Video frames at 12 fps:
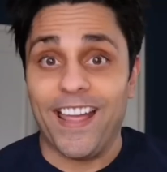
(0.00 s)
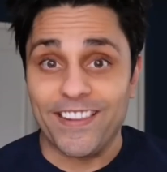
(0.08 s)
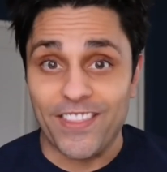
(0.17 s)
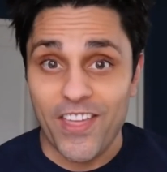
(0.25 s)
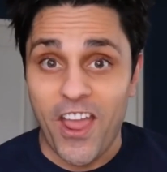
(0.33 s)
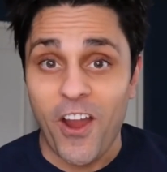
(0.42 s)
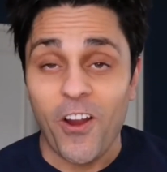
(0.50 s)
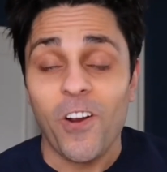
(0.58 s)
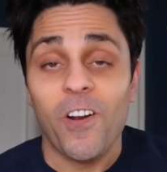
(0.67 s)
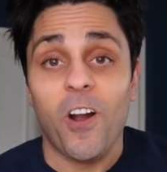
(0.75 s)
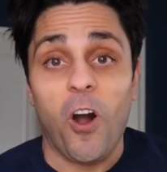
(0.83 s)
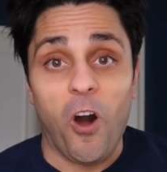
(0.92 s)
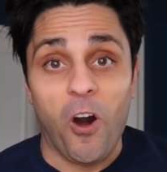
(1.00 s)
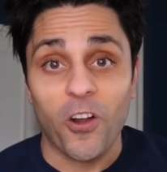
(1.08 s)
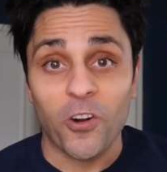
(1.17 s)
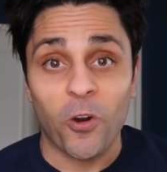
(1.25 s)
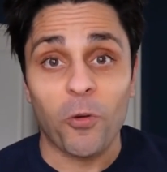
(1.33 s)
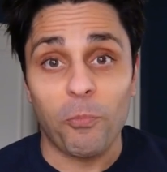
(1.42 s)
And there
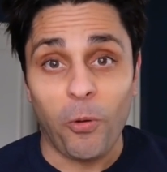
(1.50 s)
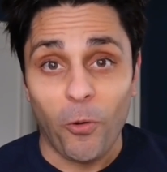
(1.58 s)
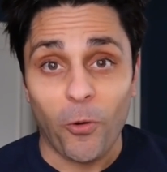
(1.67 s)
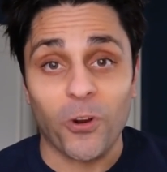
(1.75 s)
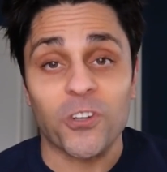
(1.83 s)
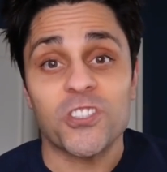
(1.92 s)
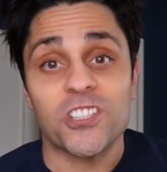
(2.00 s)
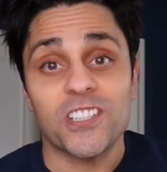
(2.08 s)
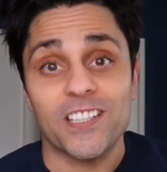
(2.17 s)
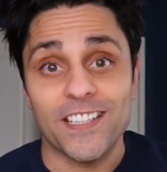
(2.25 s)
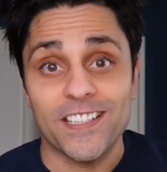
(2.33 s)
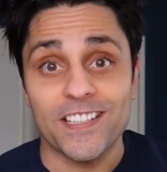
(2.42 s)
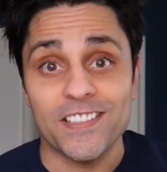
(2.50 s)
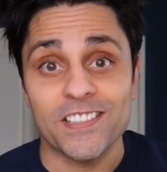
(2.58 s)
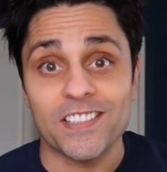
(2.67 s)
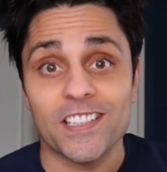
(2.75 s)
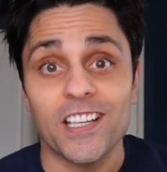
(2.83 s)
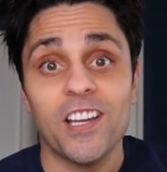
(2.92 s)
on her porch
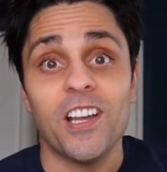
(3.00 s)
is